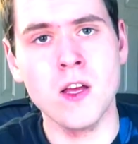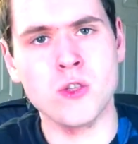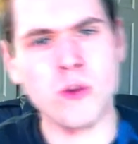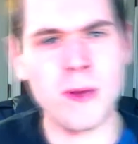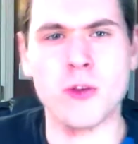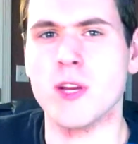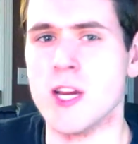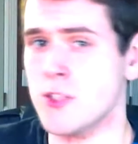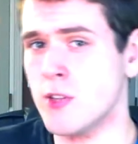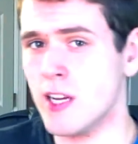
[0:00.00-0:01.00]
So what about you
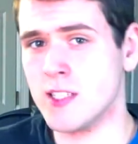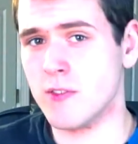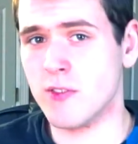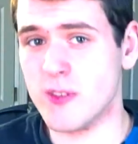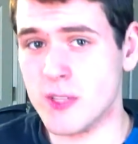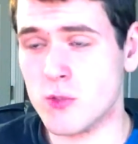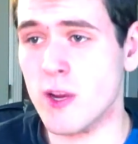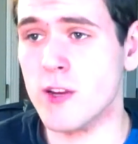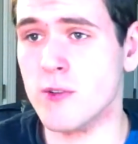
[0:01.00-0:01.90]
guys? Do you guys ever feel this way?